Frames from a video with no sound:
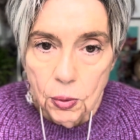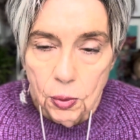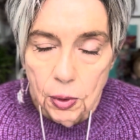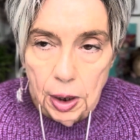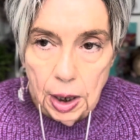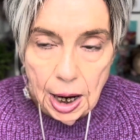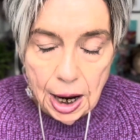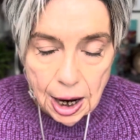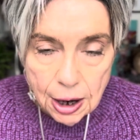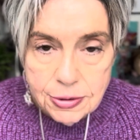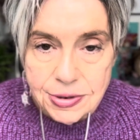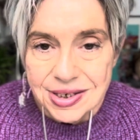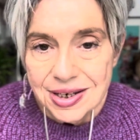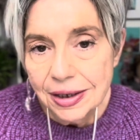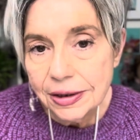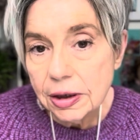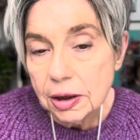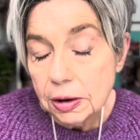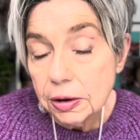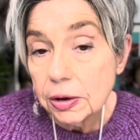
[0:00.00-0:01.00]
how is
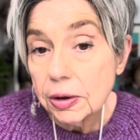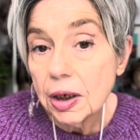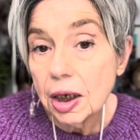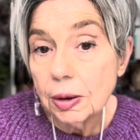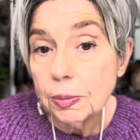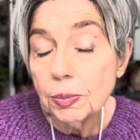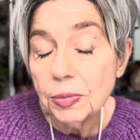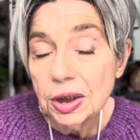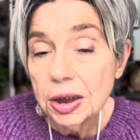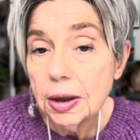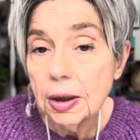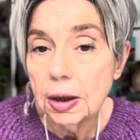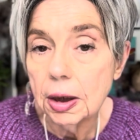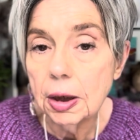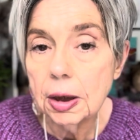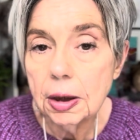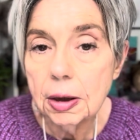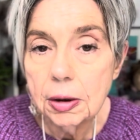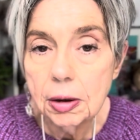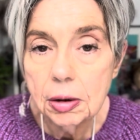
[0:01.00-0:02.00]
that going to look on
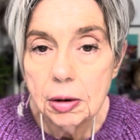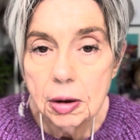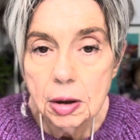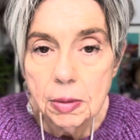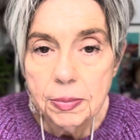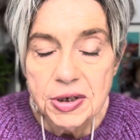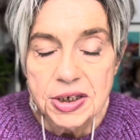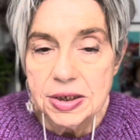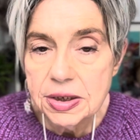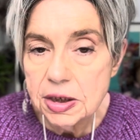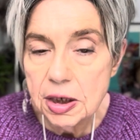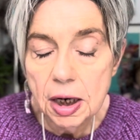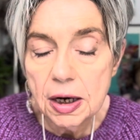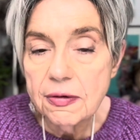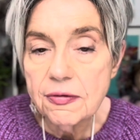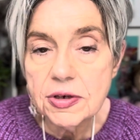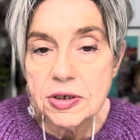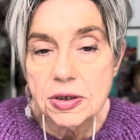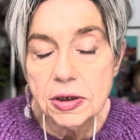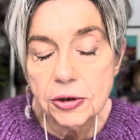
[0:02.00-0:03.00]
me? Because none
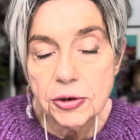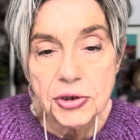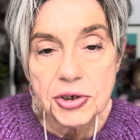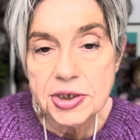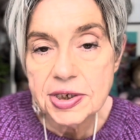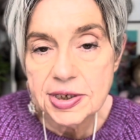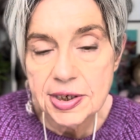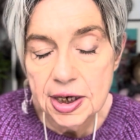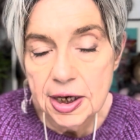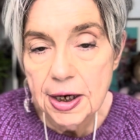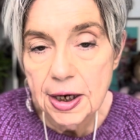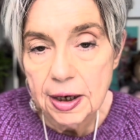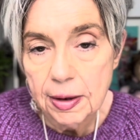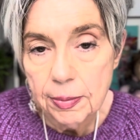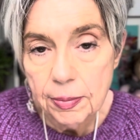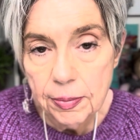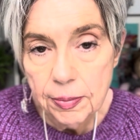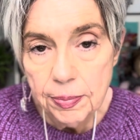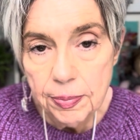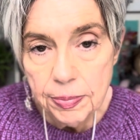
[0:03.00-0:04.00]
of us look the
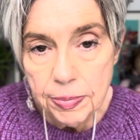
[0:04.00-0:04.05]
same.